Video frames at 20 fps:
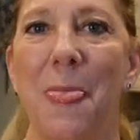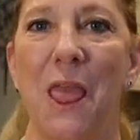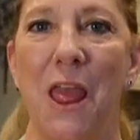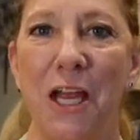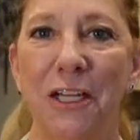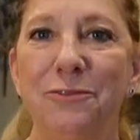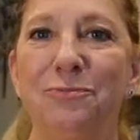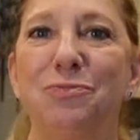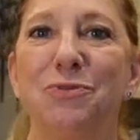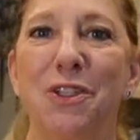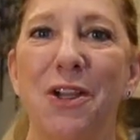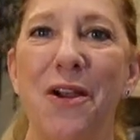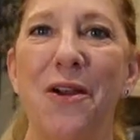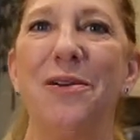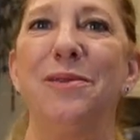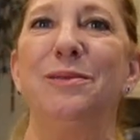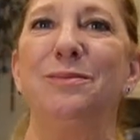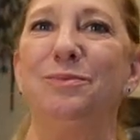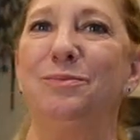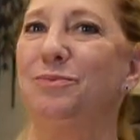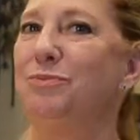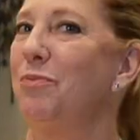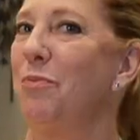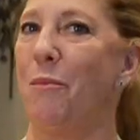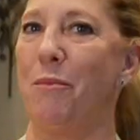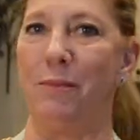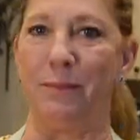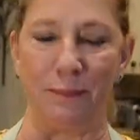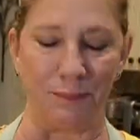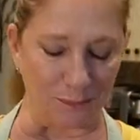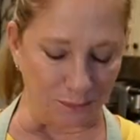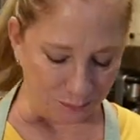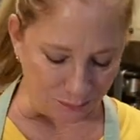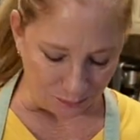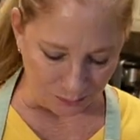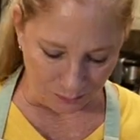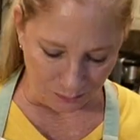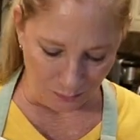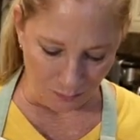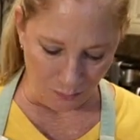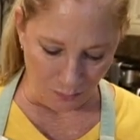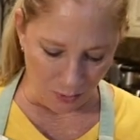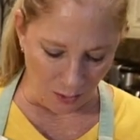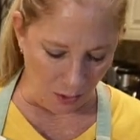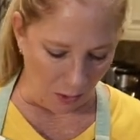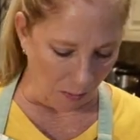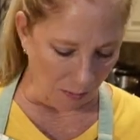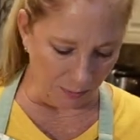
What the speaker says: It's not too hot. The chorizo's not too hot.